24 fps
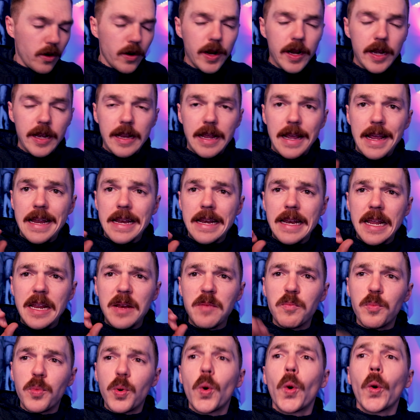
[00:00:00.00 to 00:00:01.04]
All right, an
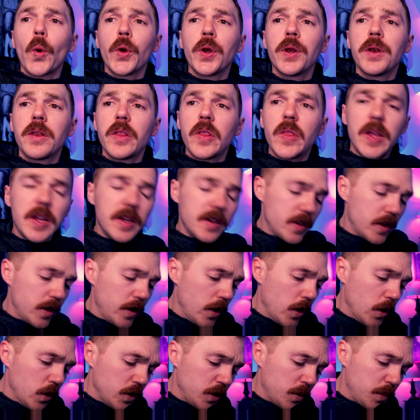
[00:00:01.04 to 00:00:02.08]
important thing to
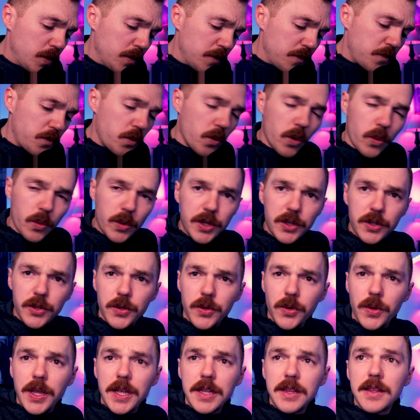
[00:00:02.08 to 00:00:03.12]
note before we
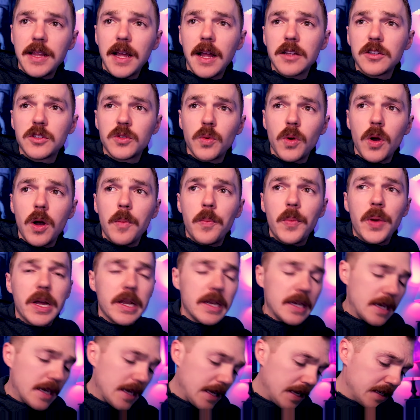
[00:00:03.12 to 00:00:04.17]
do hit that swap
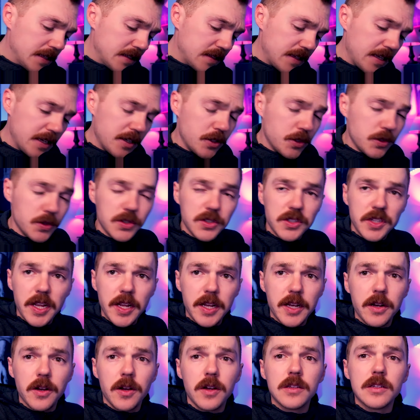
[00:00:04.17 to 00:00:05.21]
button is they do
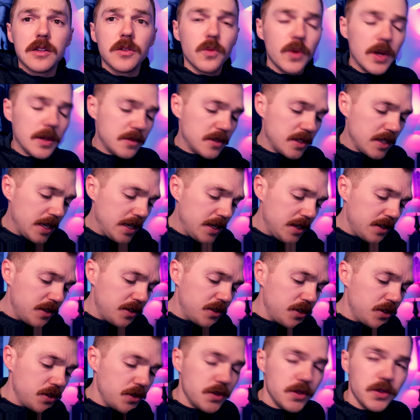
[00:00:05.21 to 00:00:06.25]
state it on their website
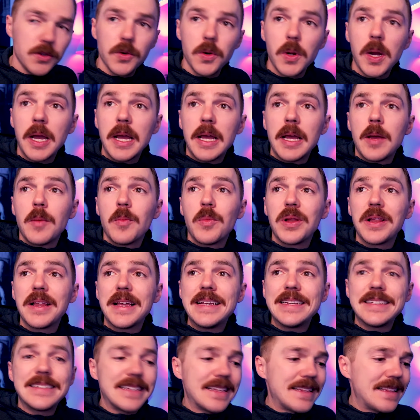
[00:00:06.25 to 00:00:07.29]
to
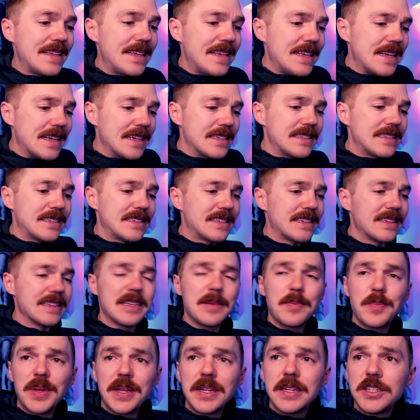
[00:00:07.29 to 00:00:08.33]
place the
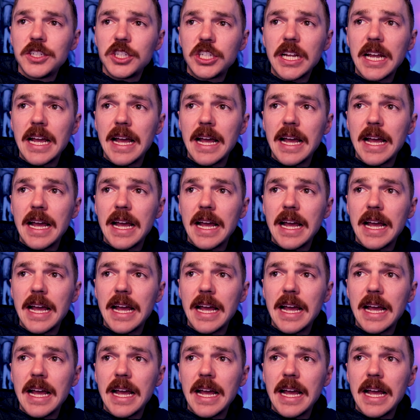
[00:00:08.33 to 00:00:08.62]
slippage